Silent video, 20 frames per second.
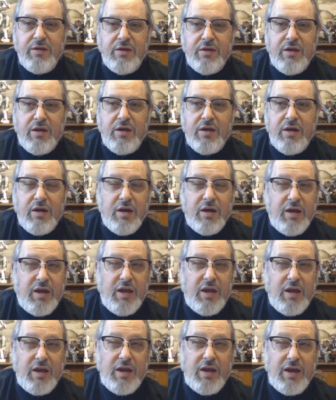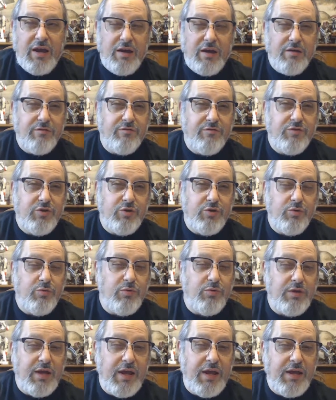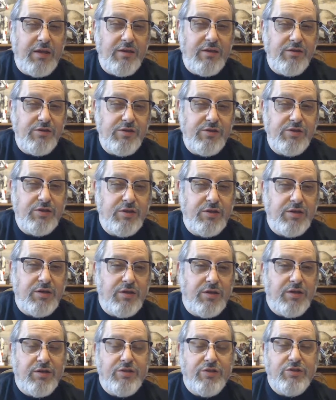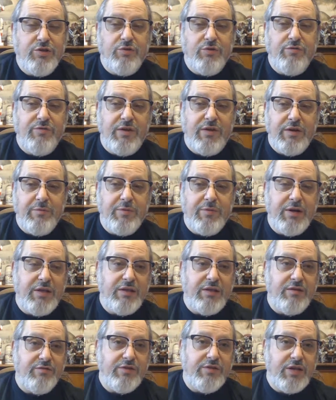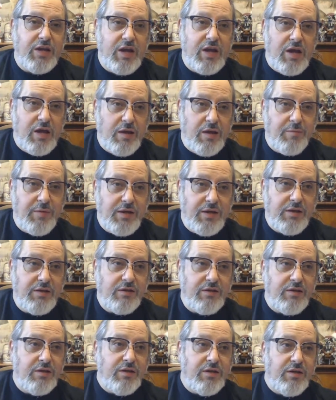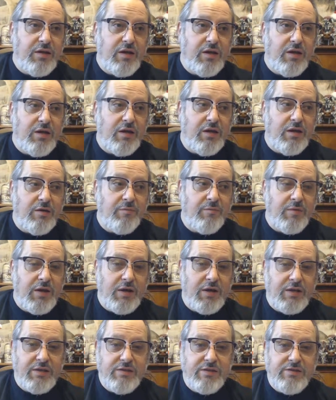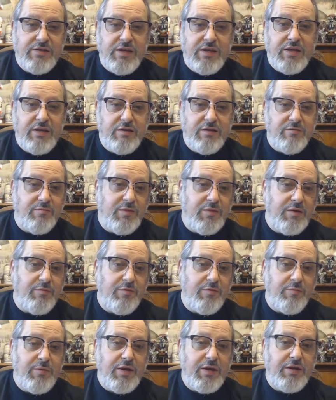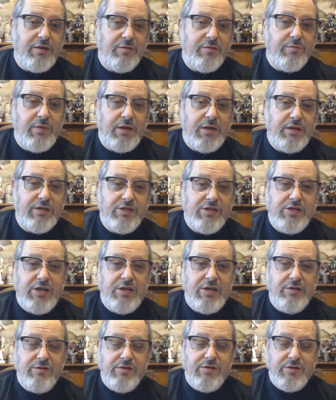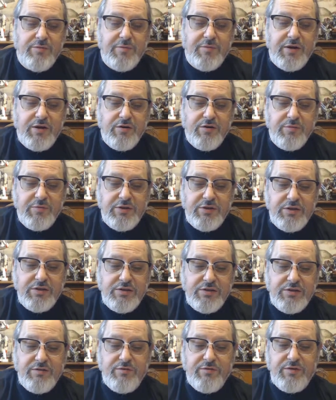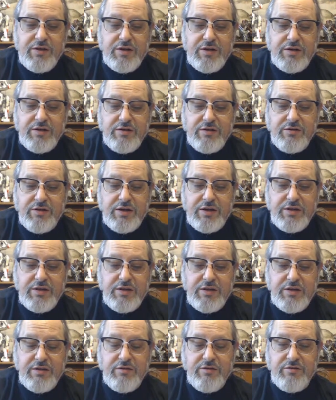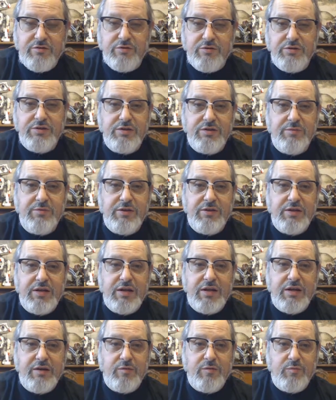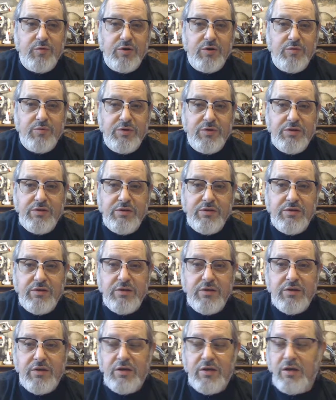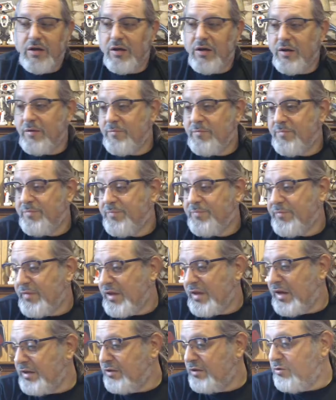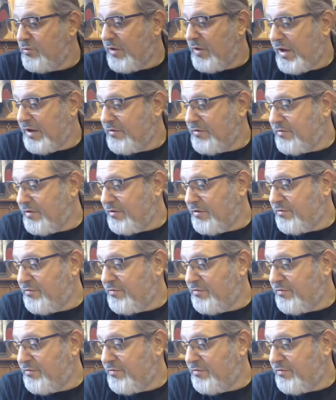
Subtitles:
I have 2 days, so if anybody leaves a comment, I can see it and maybe make a change to my army list if you got a good idea or something that I can work with. I do have a